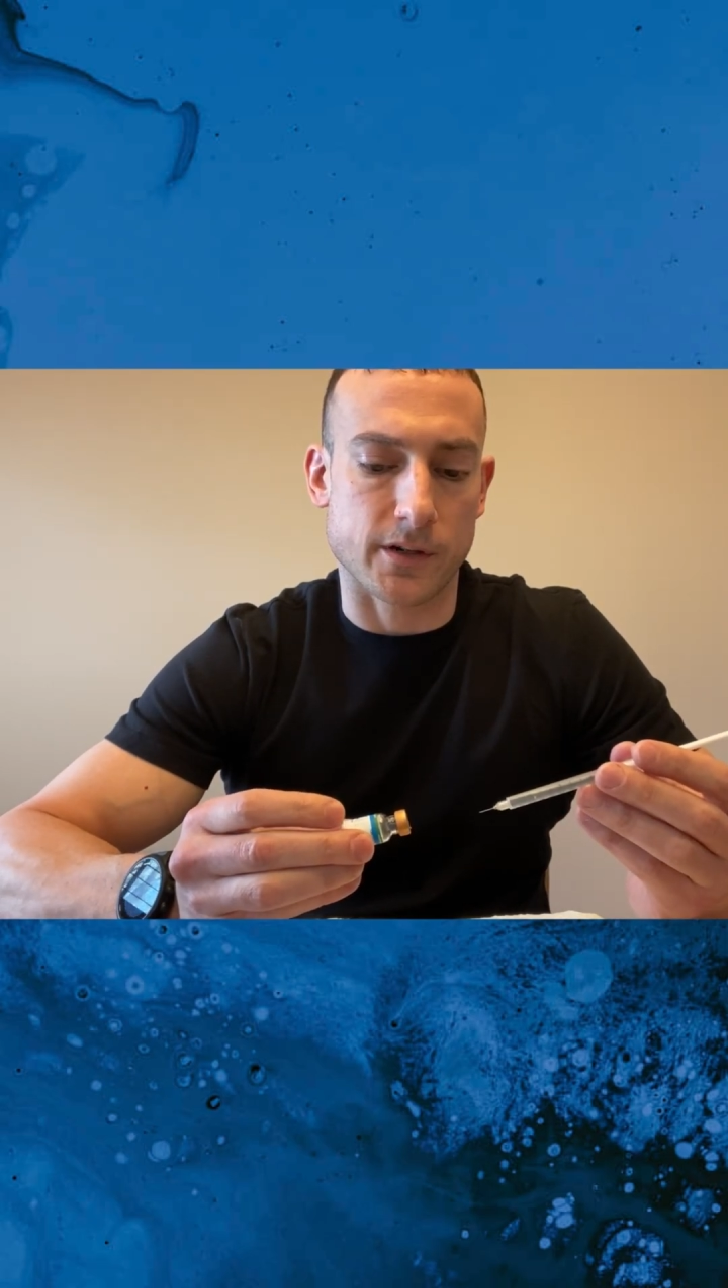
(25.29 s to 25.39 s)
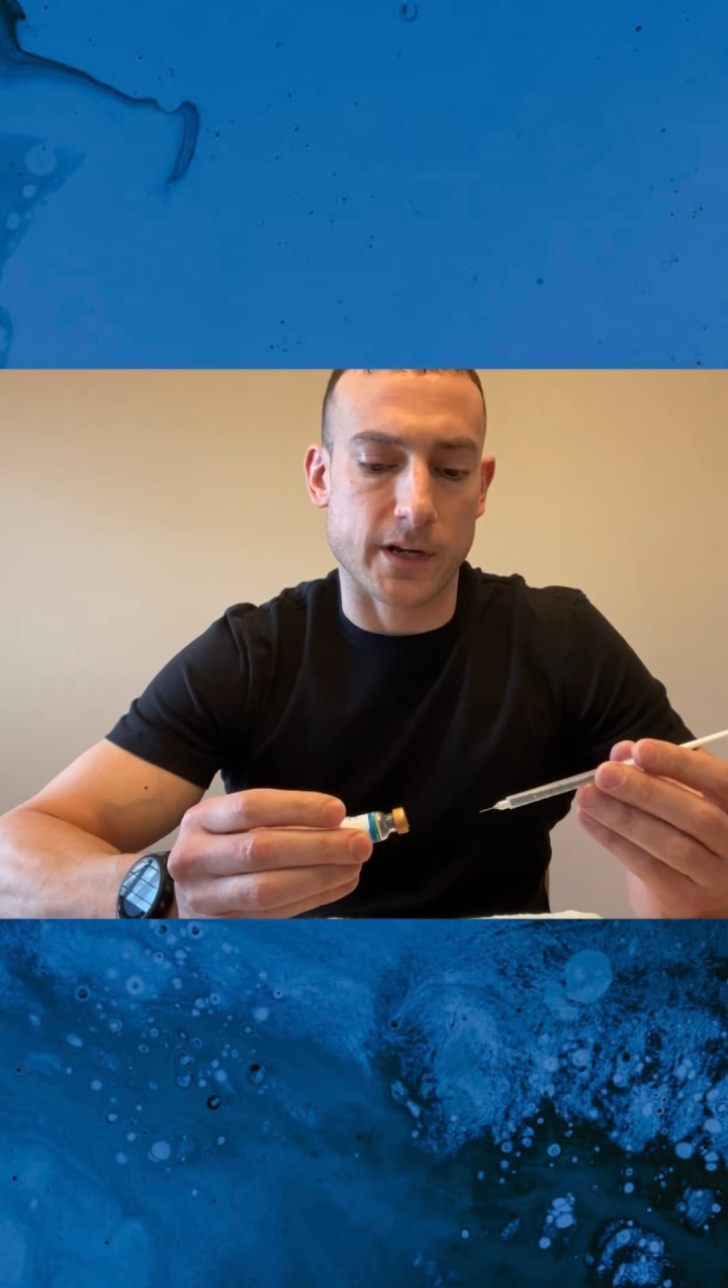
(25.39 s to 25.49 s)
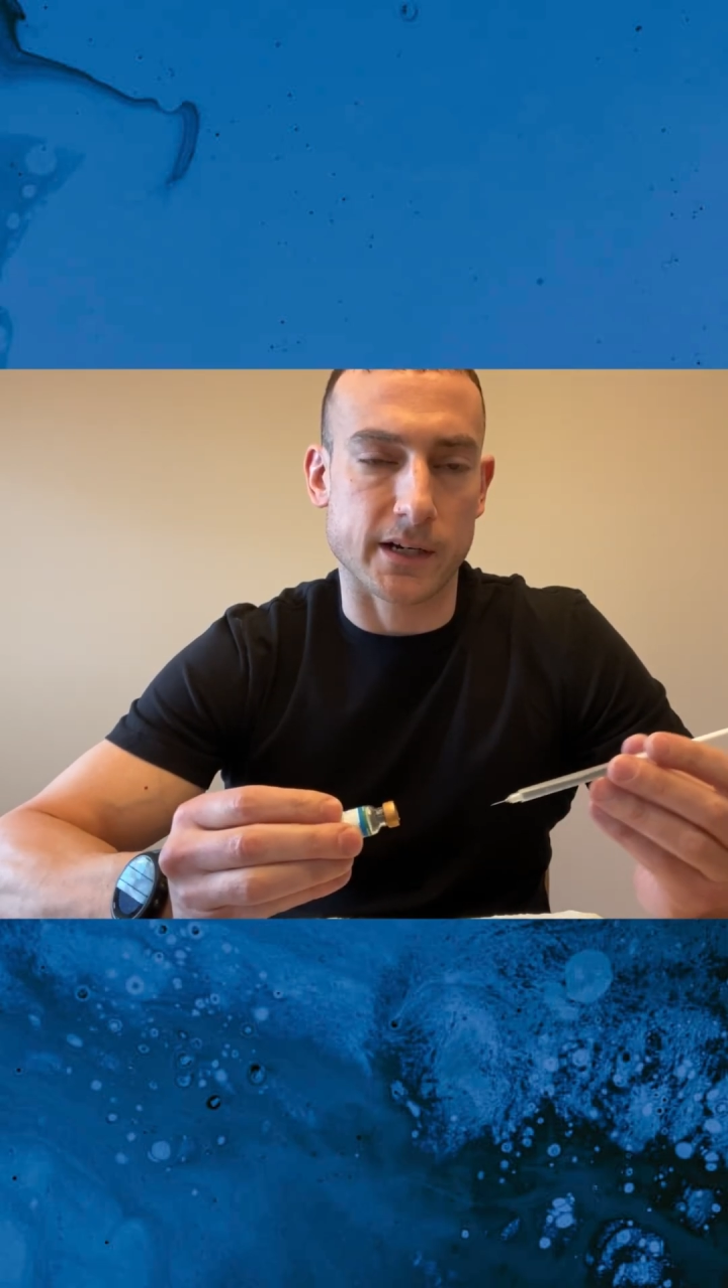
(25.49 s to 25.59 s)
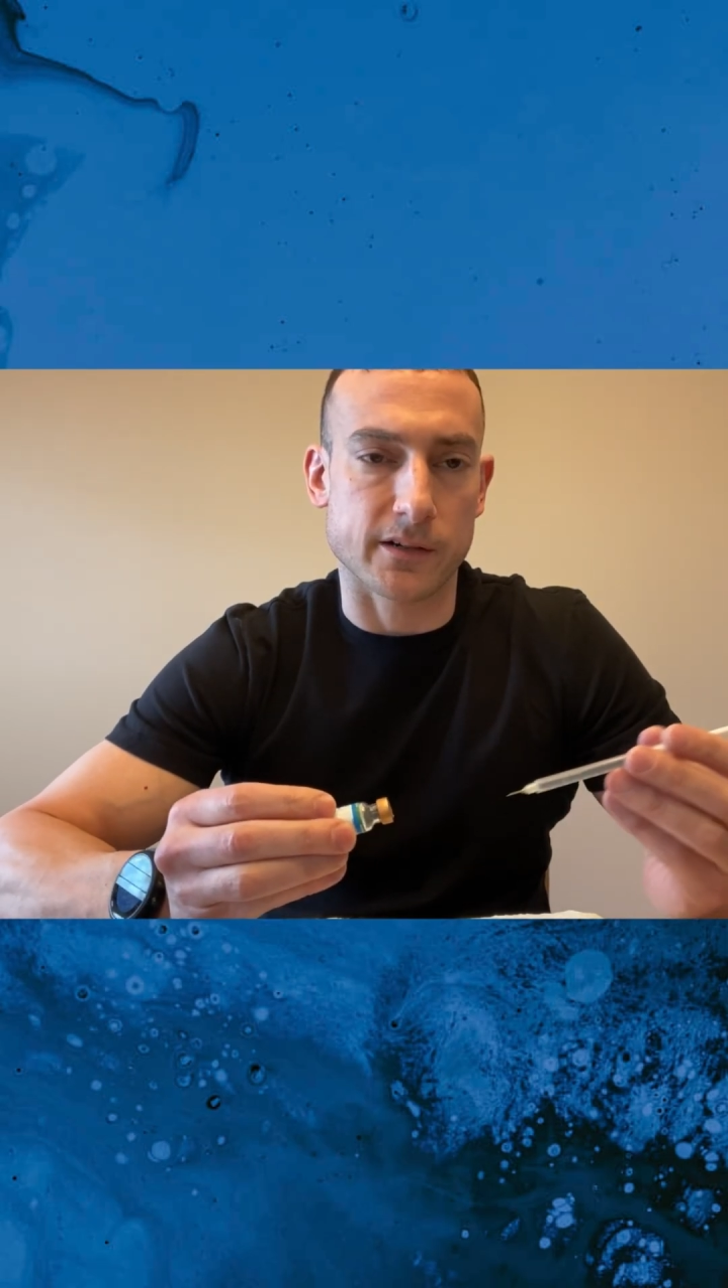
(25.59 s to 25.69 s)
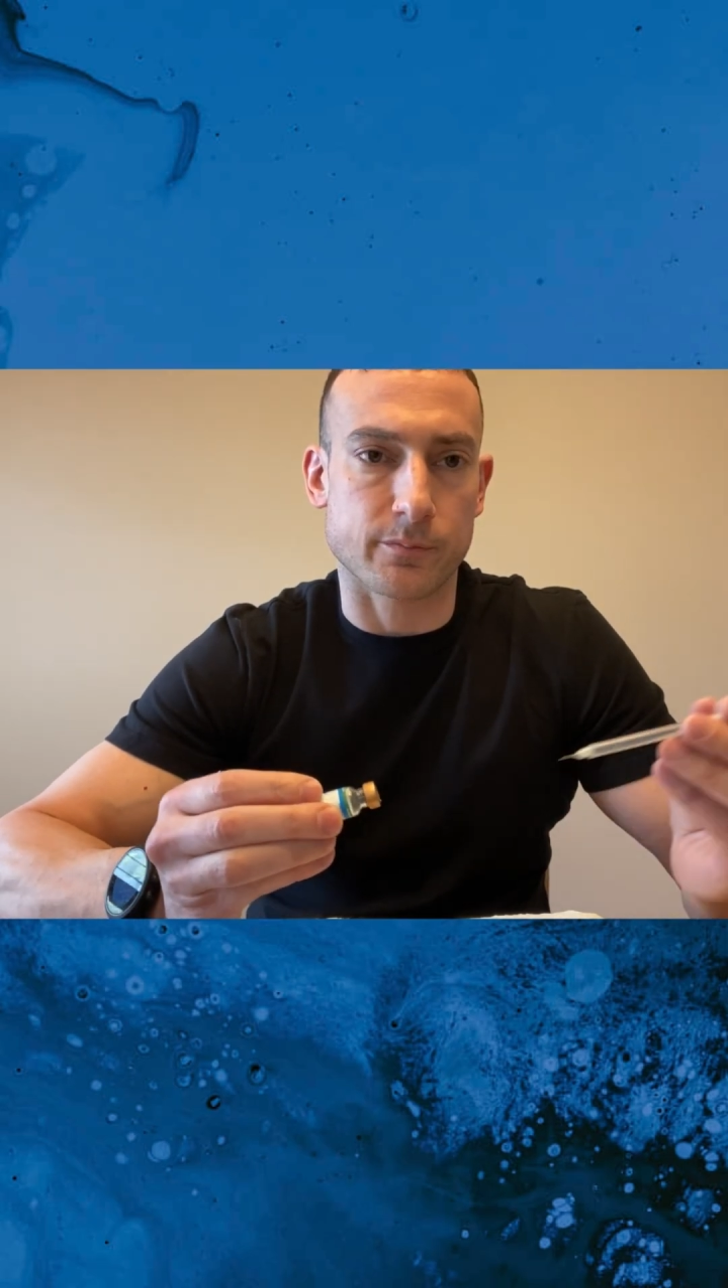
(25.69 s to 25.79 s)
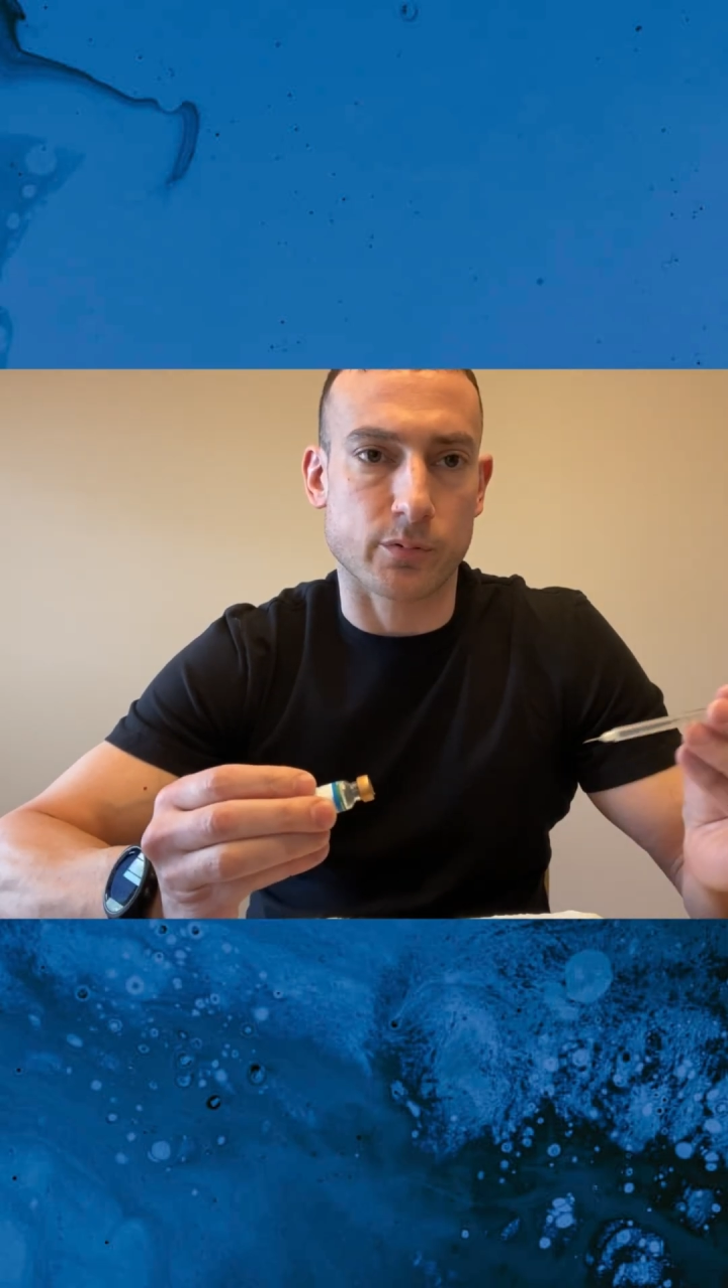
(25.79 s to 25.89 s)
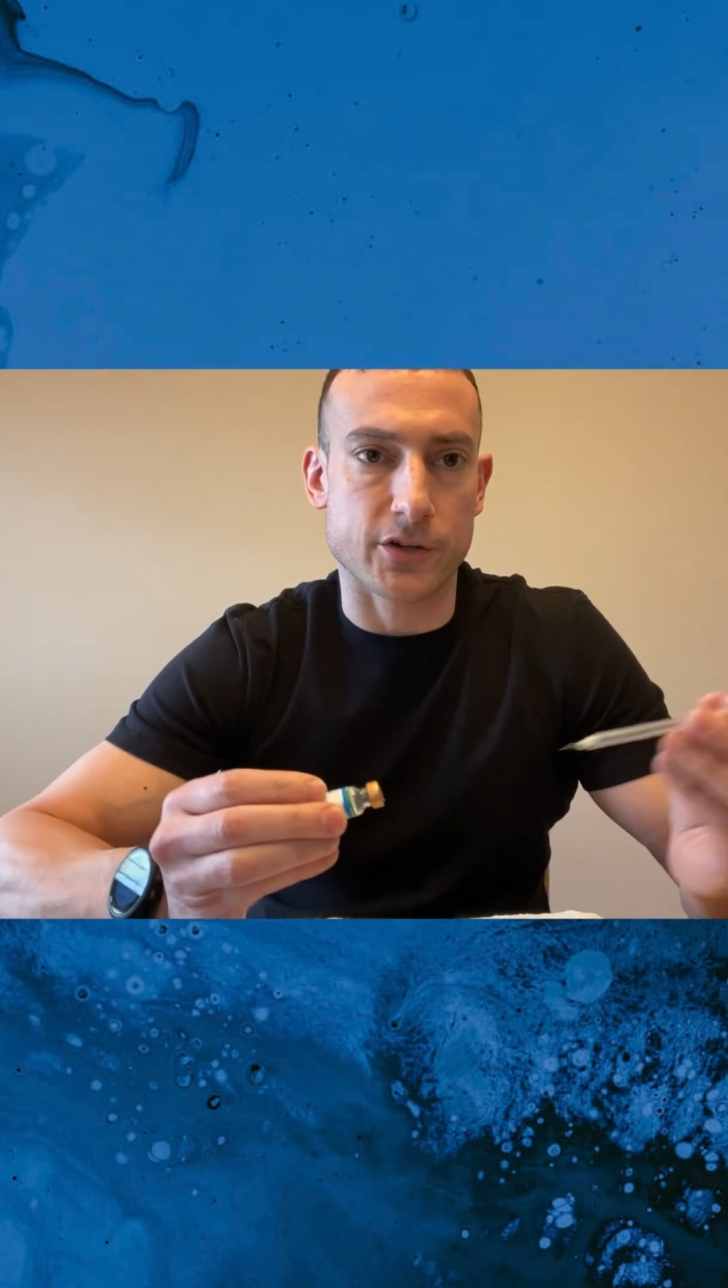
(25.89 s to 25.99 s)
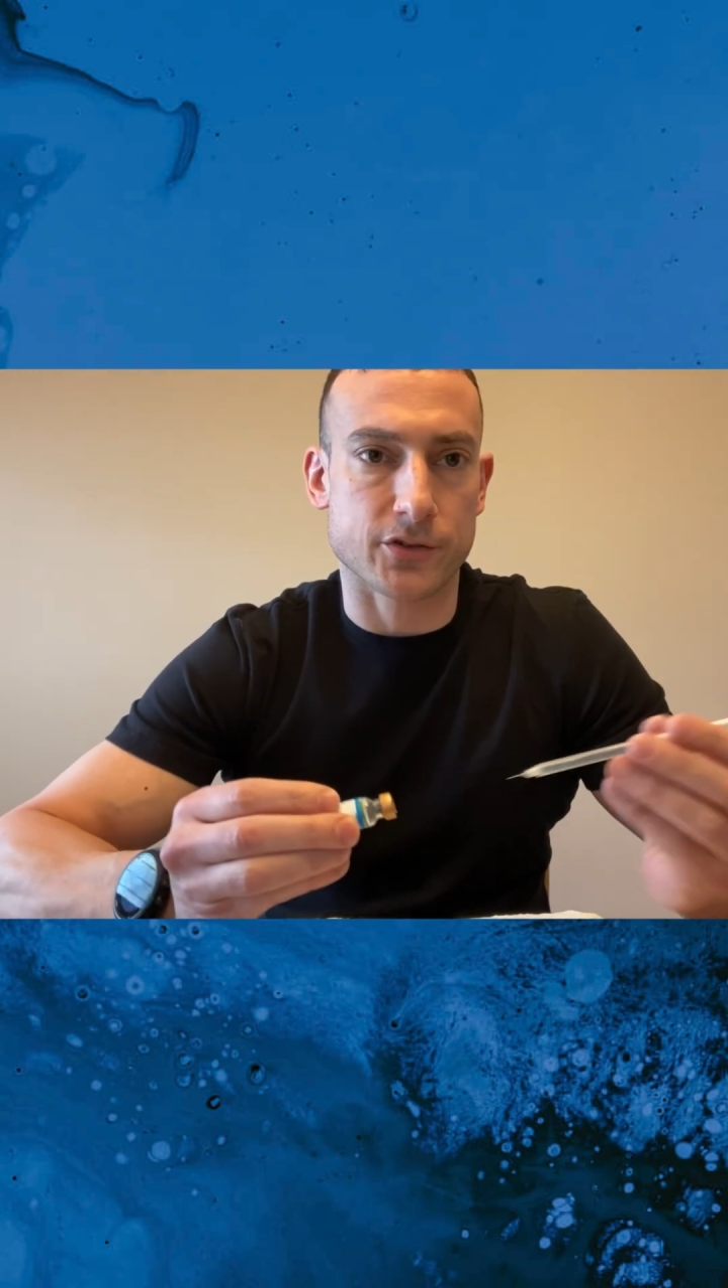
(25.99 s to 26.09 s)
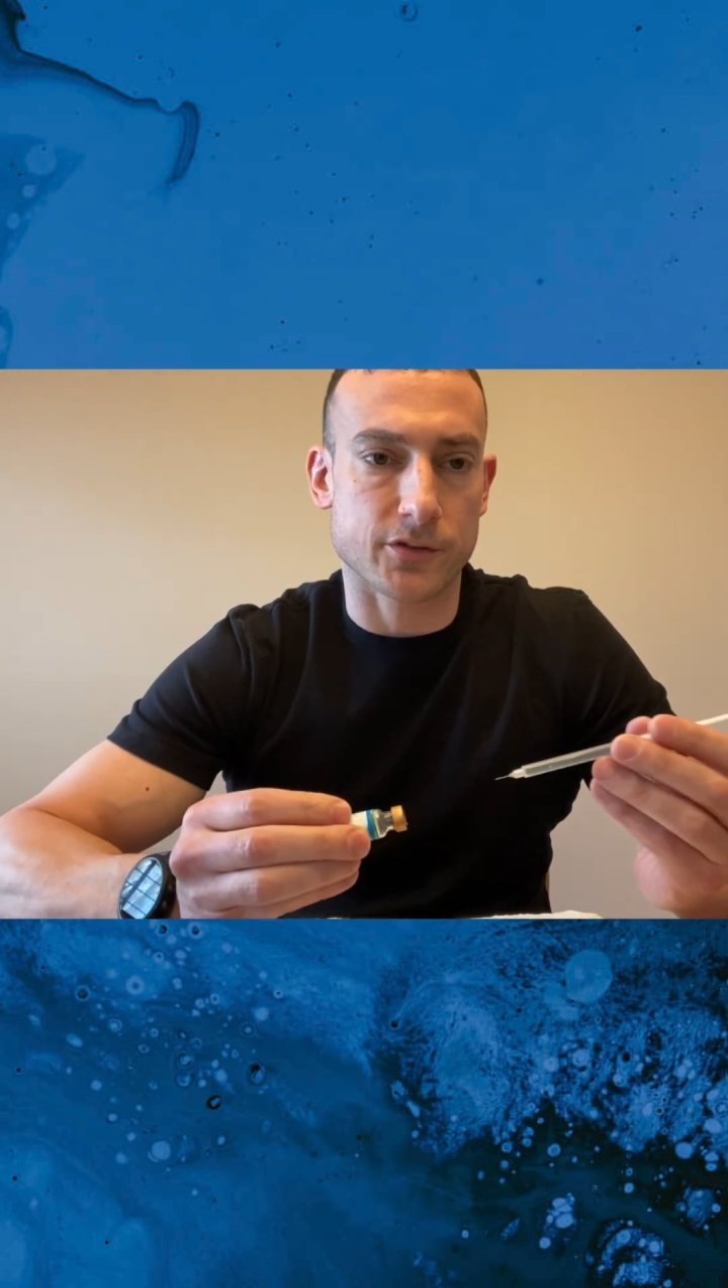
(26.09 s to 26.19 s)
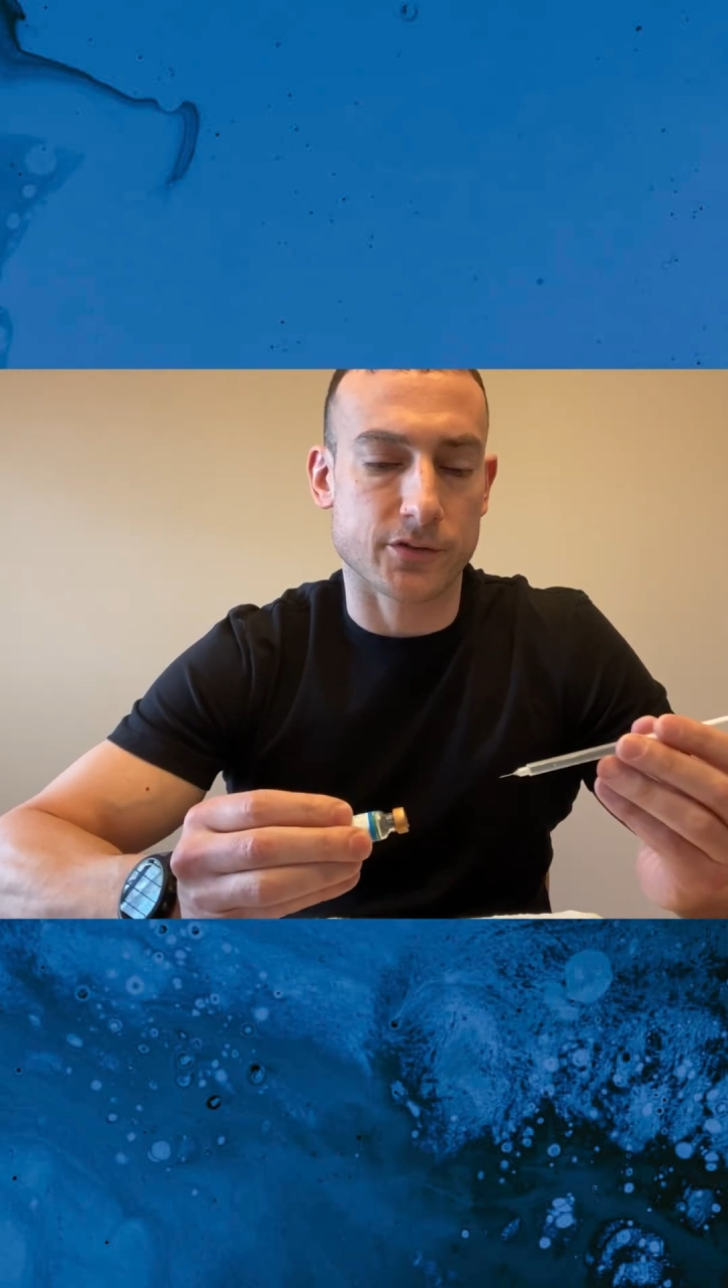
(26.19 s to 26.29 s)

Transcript: negative pressure,